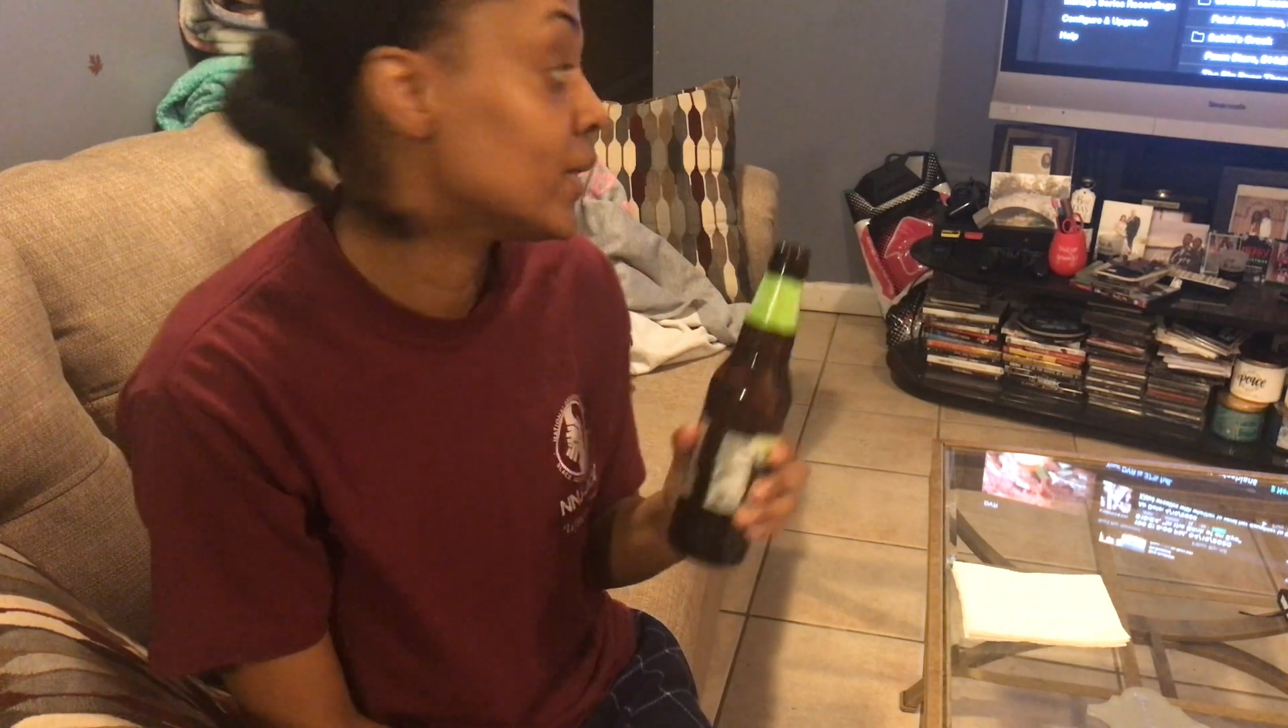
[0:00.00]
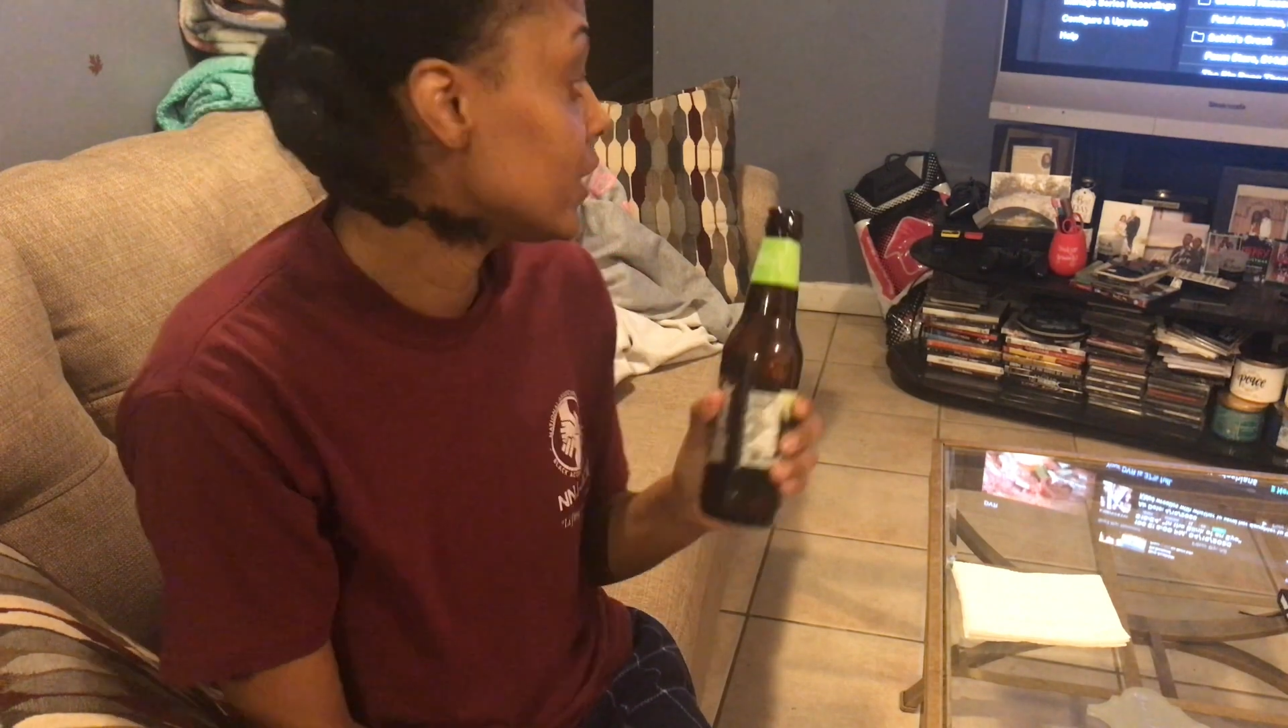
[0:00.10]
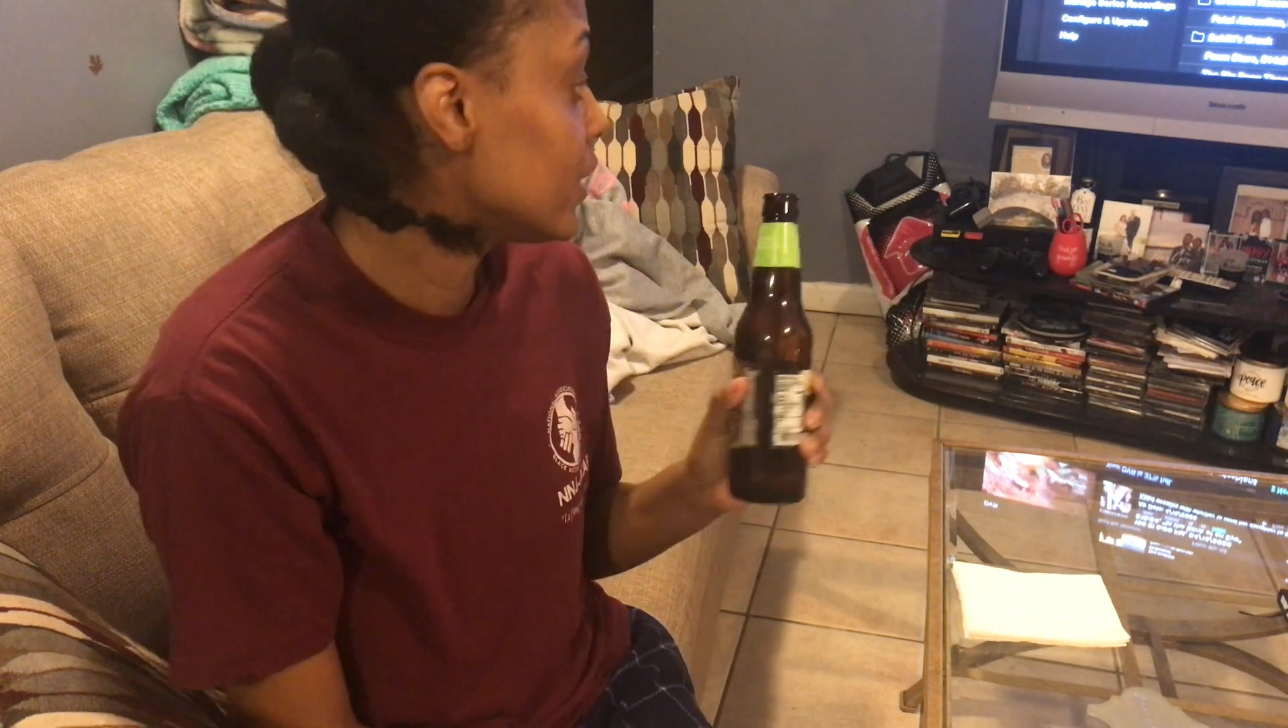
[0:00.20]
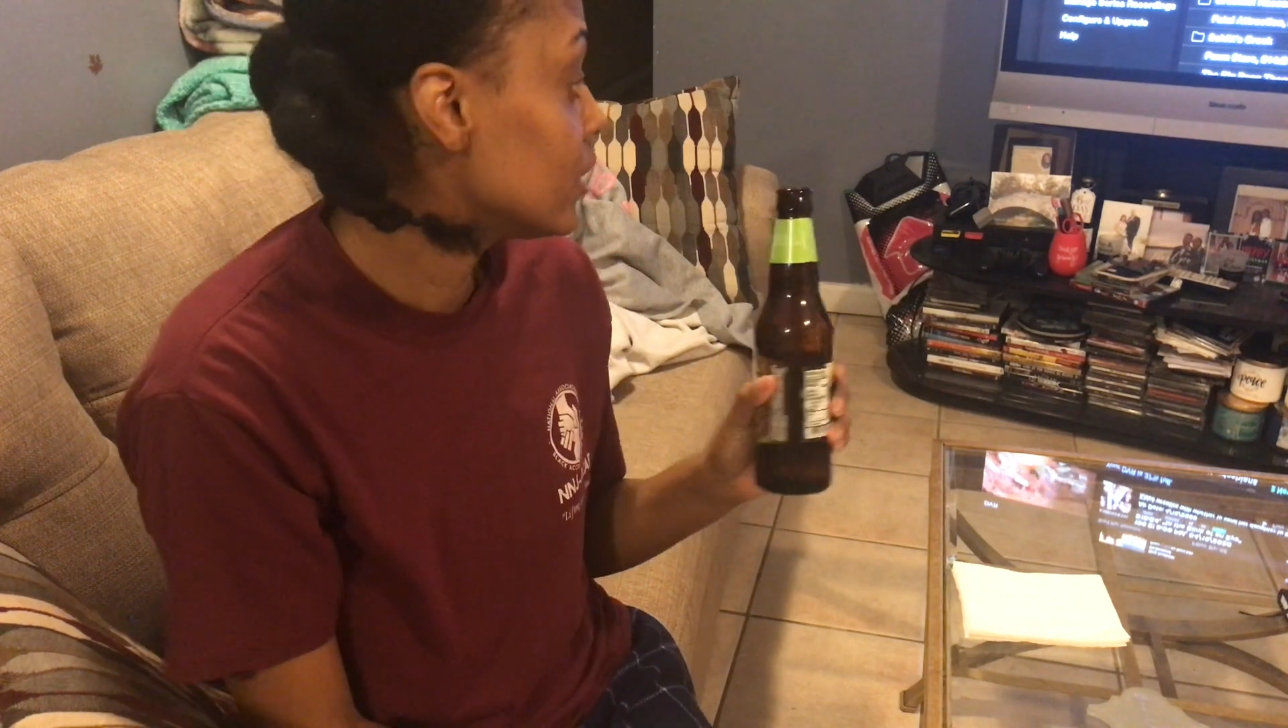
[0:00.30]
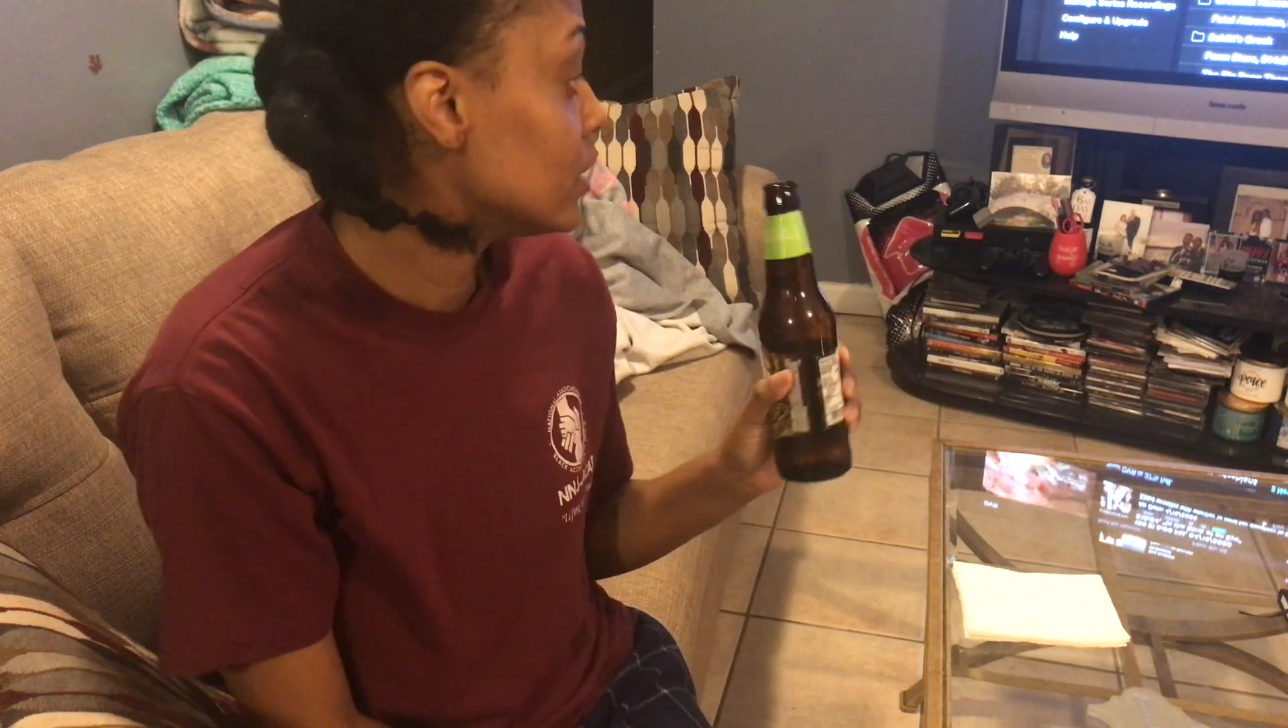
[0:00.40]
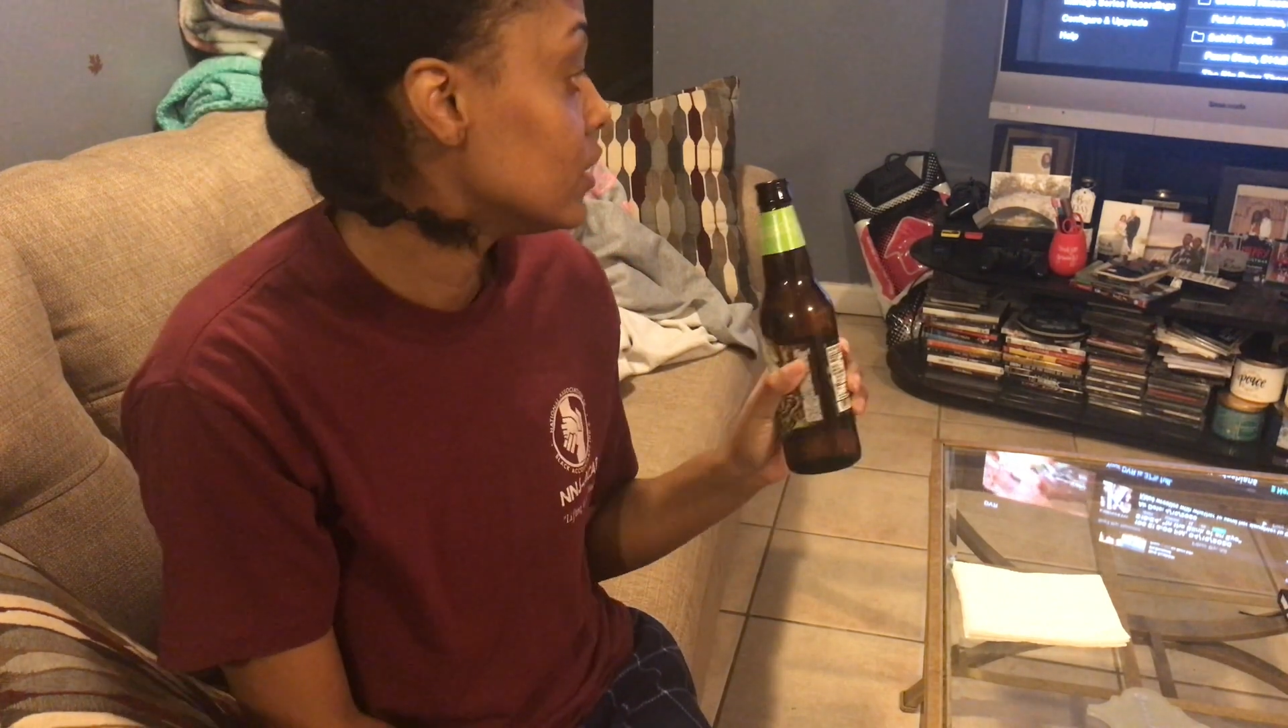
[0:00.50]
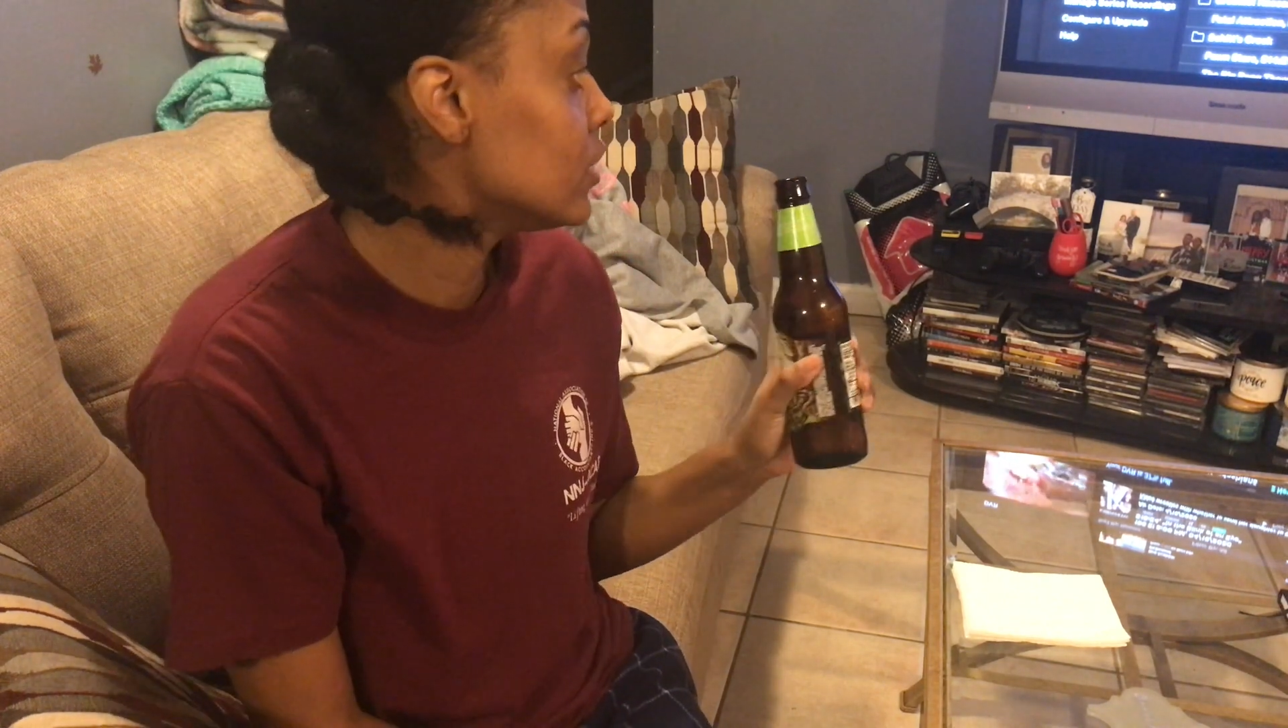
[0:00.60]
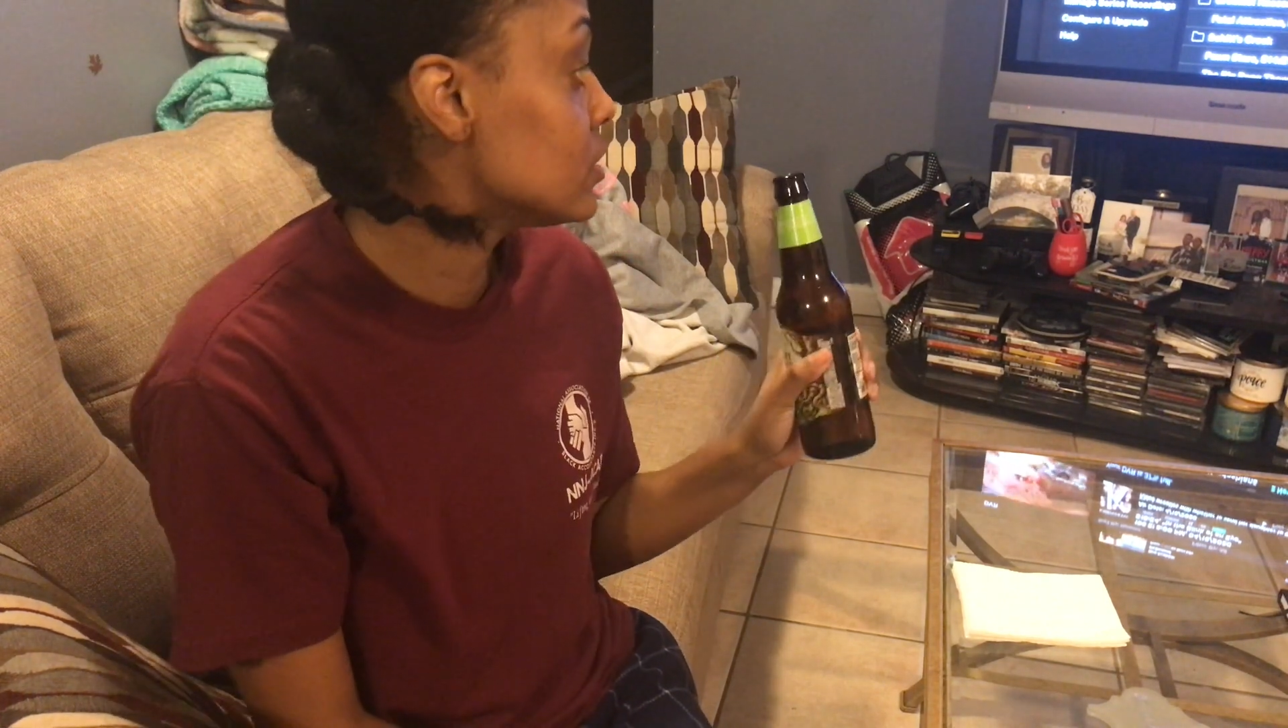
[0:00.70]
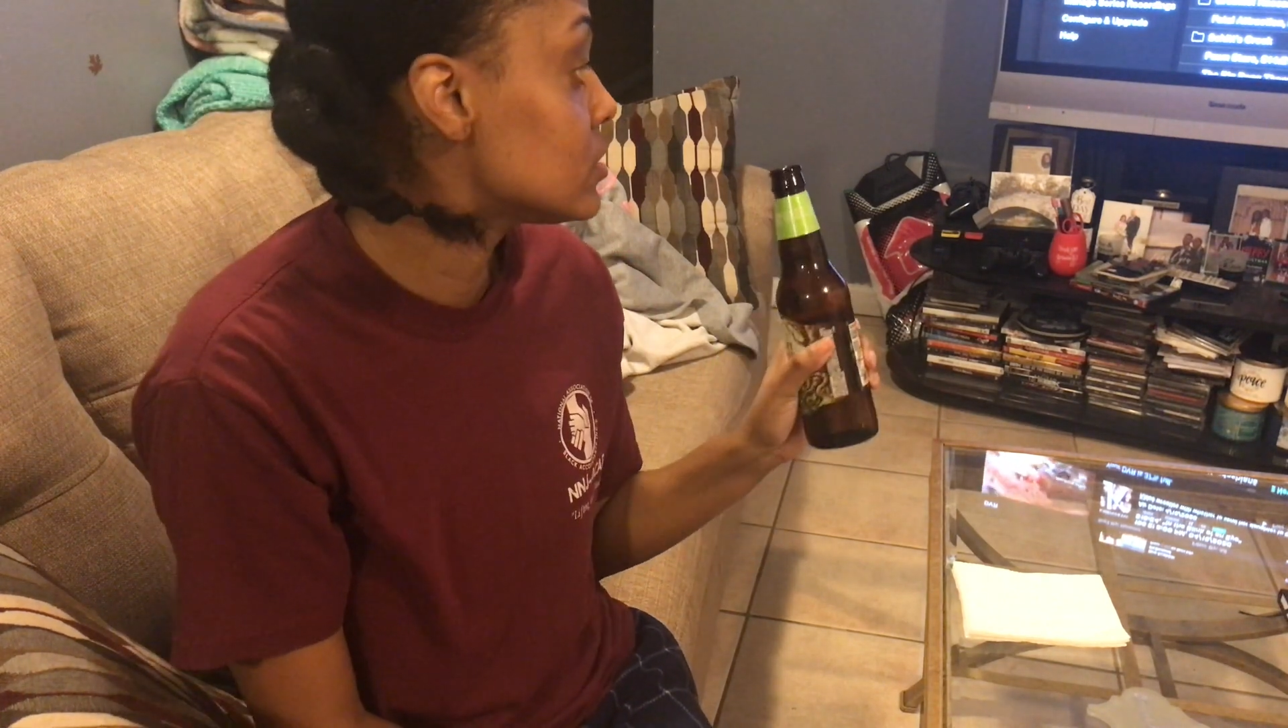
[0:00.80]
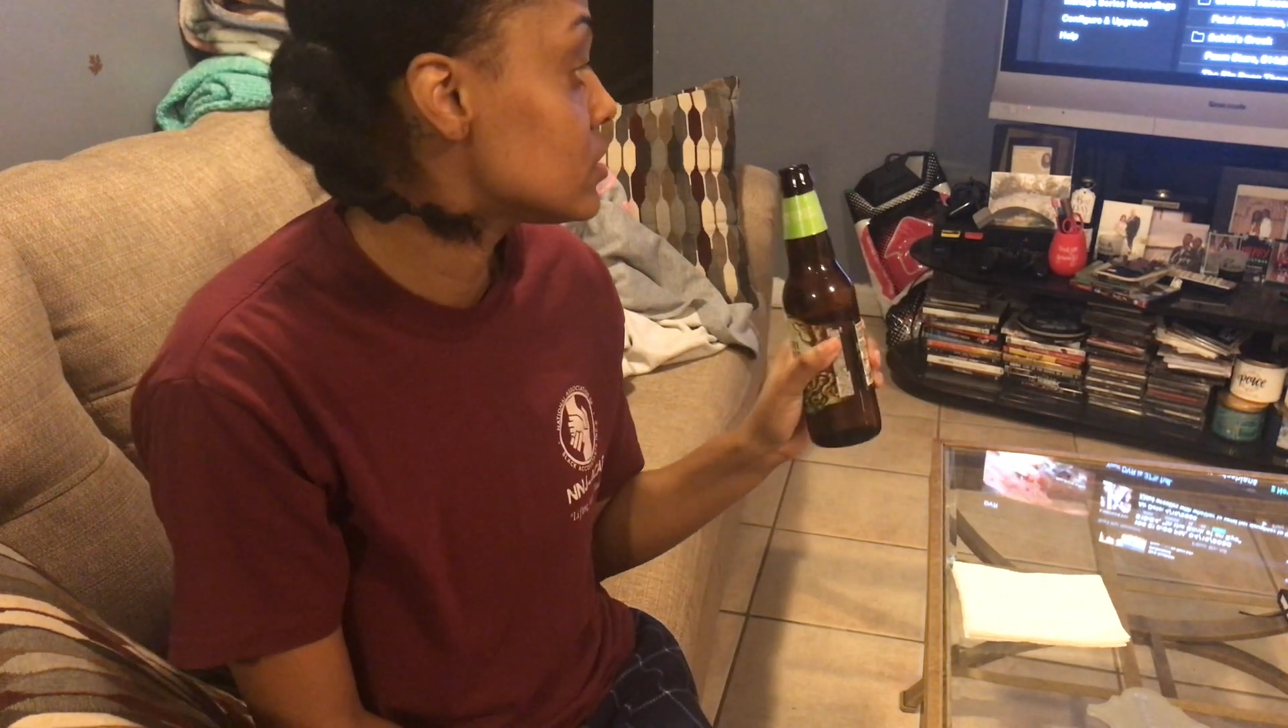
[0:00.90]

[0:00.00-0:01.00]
day. It is